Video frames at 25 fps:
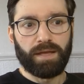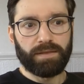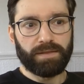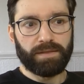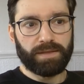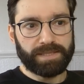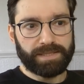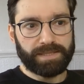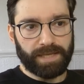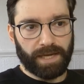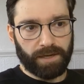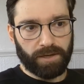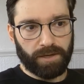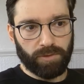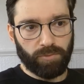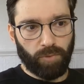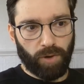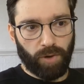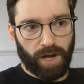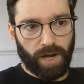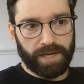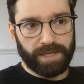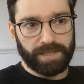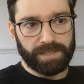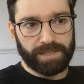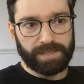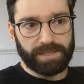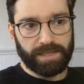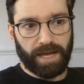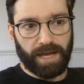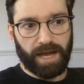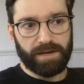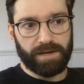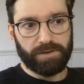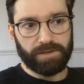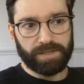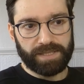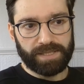The second one is
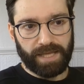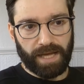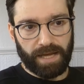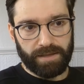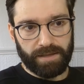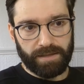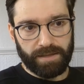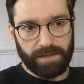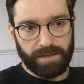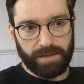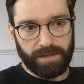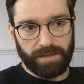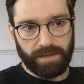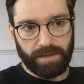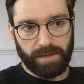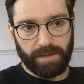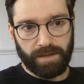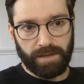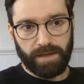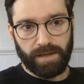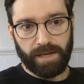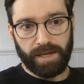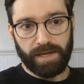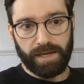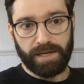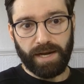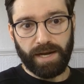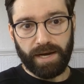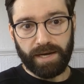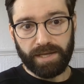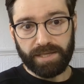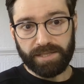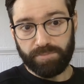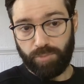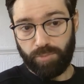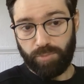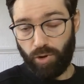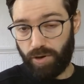understanding in an
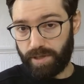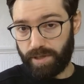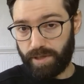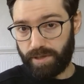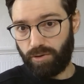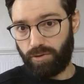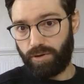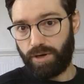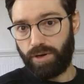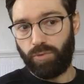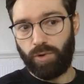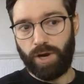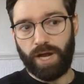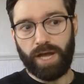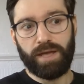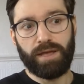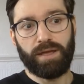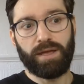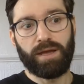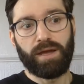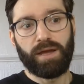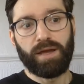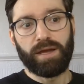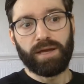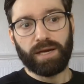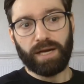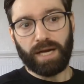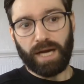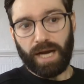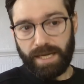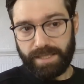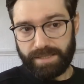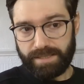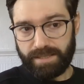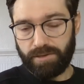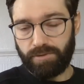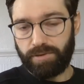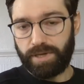exploratory way
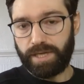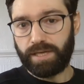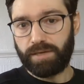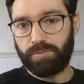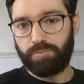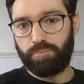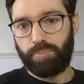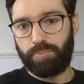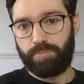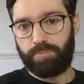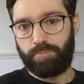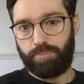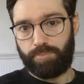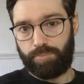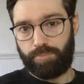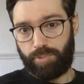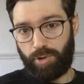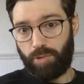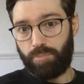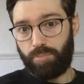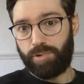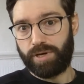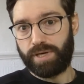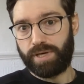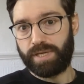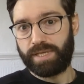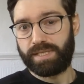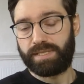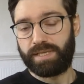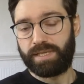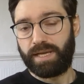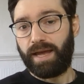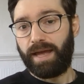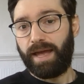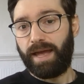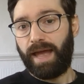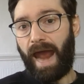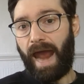clustering properties
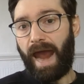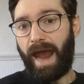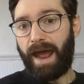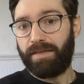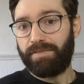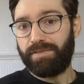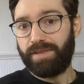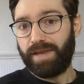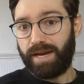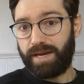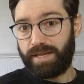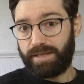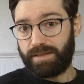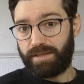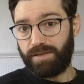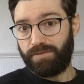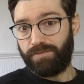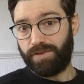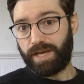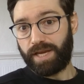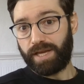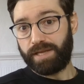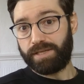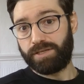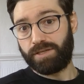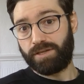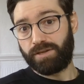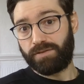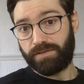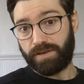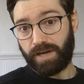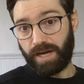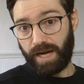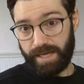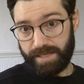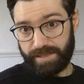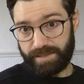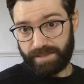and the identification of
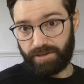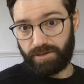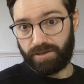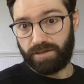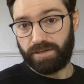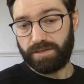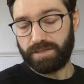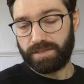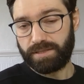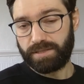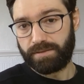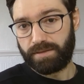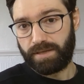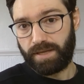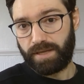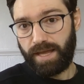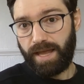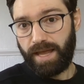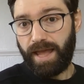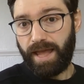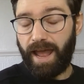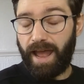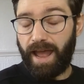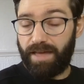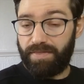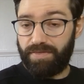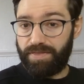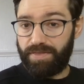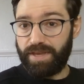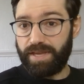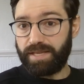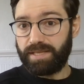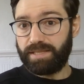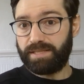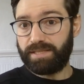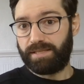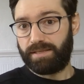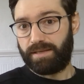clusters. And
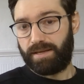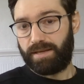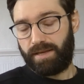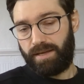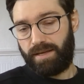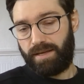these